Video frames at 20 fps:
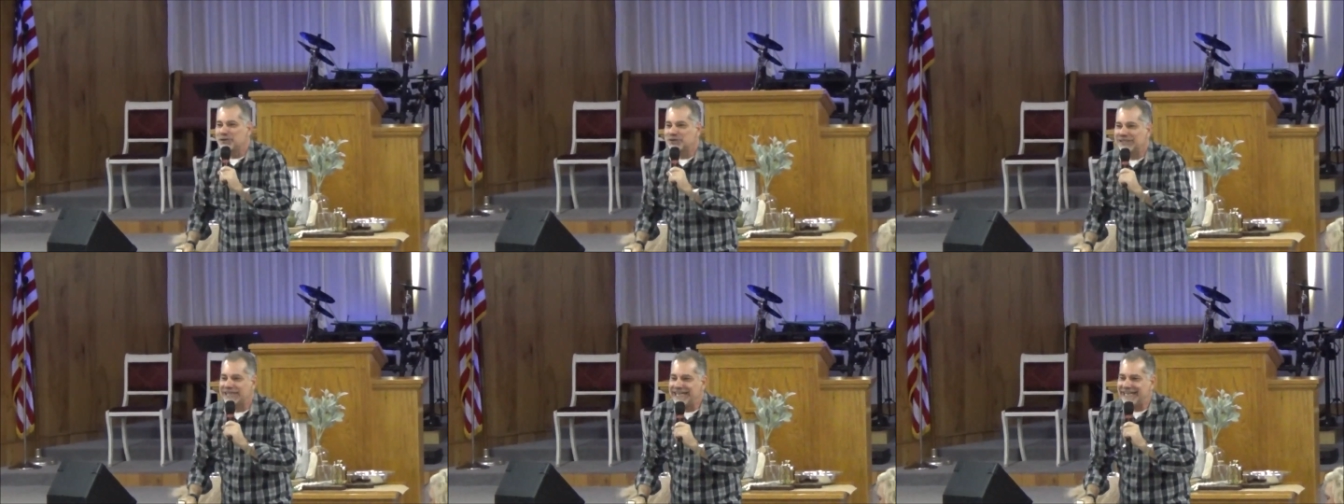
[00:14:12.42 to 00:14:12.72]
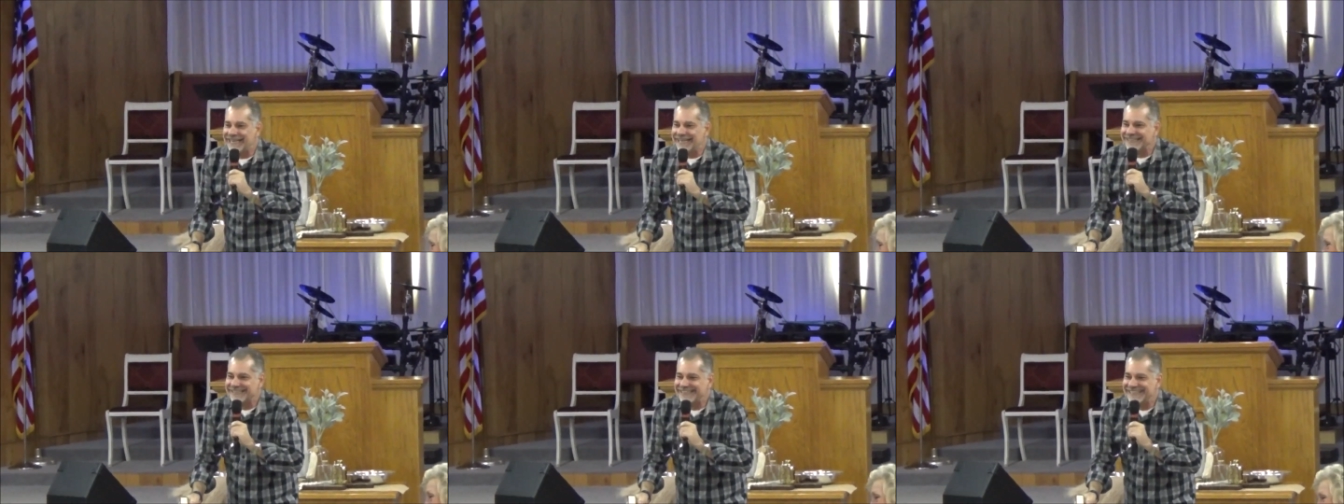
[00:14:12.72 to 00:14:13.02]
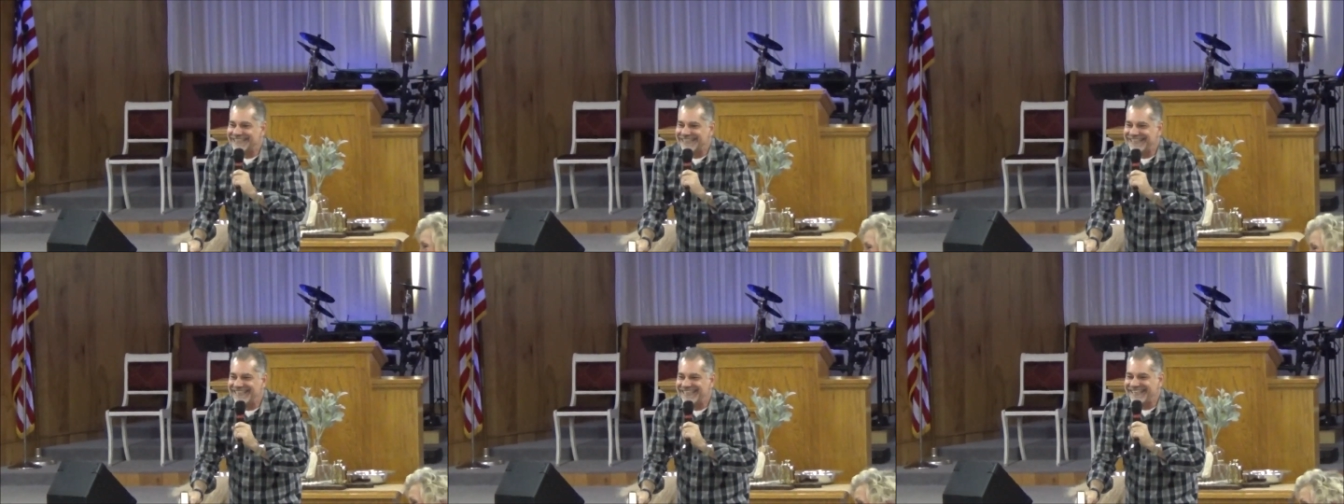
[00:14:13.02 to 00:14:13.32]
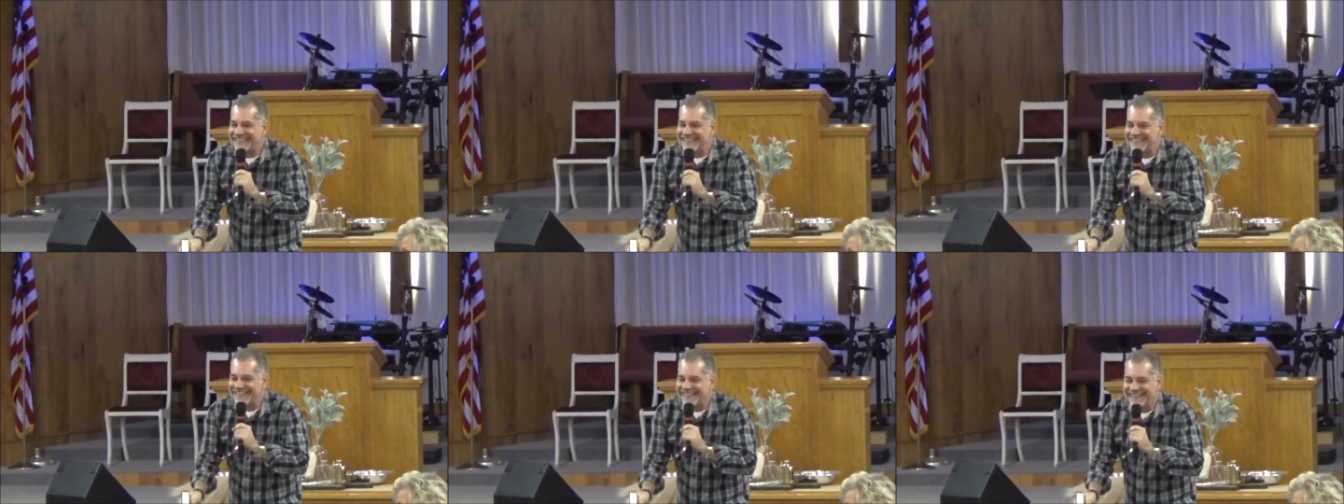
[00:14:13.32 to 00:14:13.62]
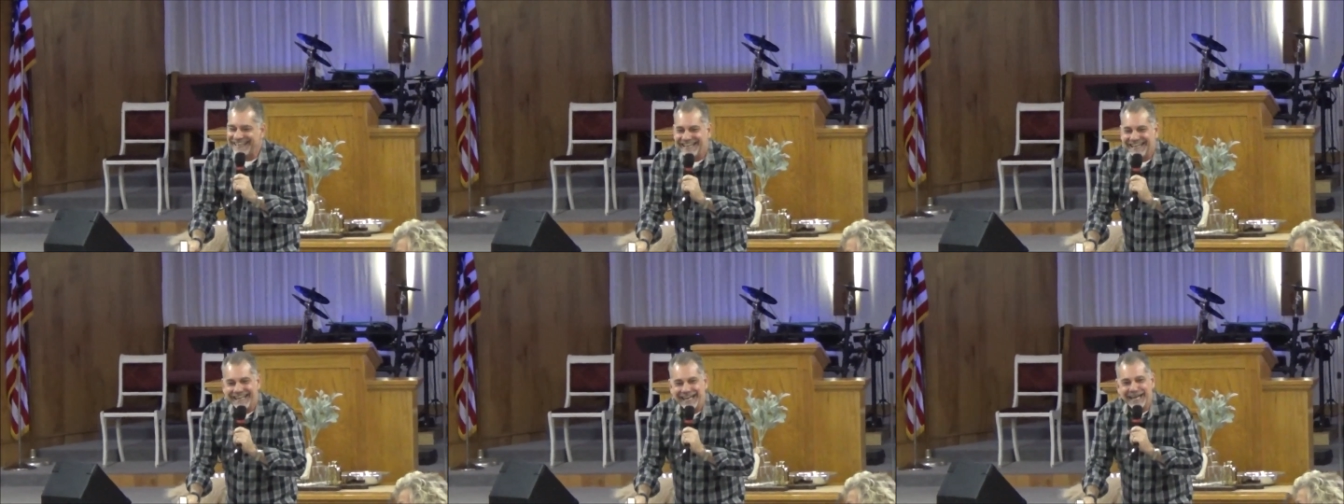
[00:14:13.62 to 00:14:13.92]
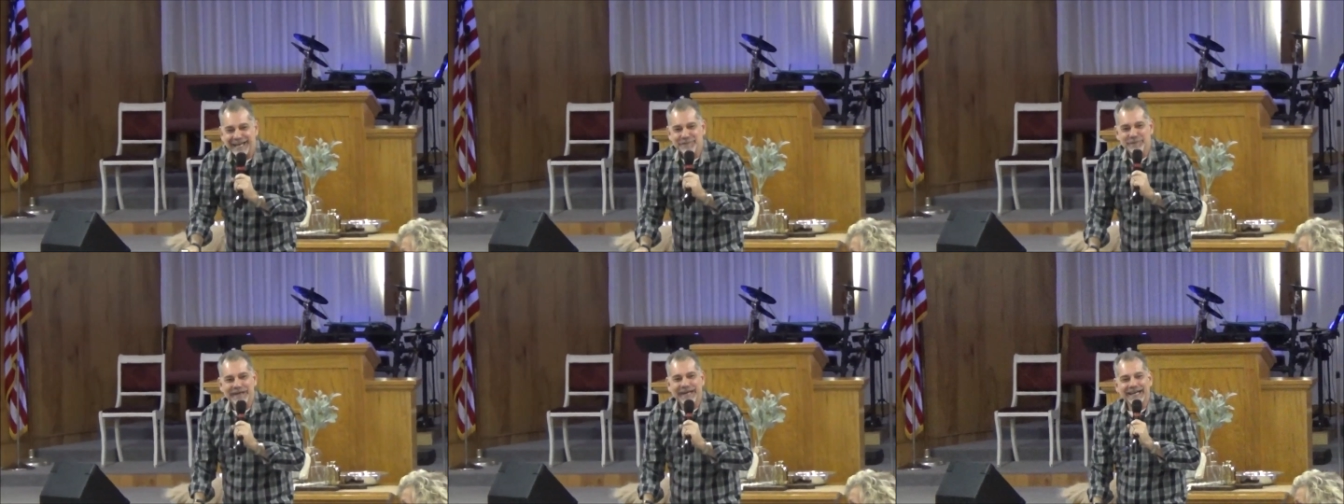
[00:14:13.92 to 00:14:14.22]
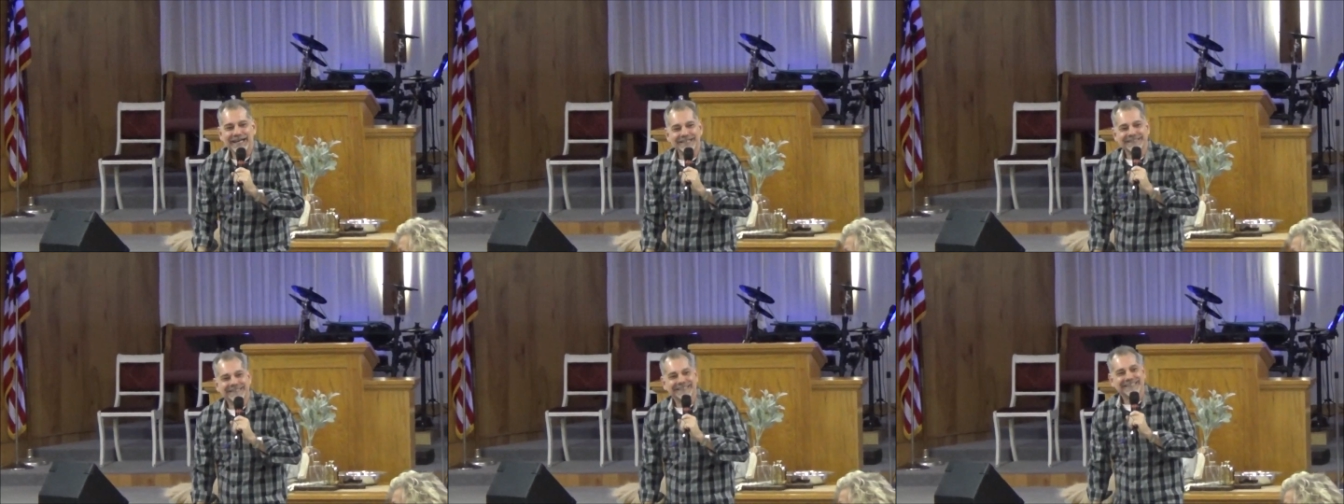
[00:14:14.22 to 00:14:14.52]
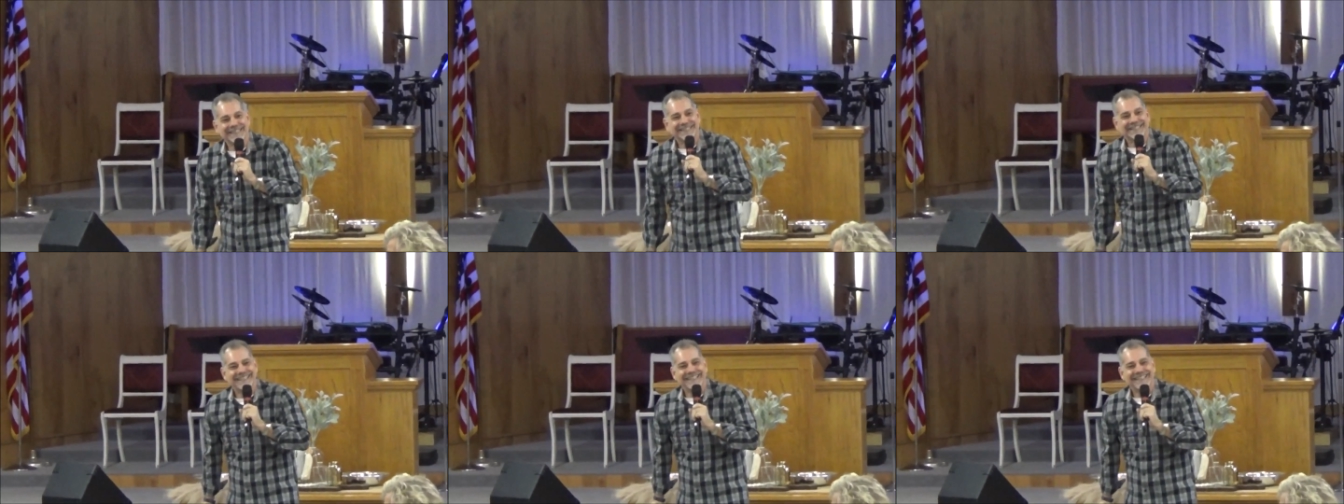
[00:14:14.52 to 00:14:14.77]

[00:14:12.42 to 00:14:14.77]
you see it. Amen?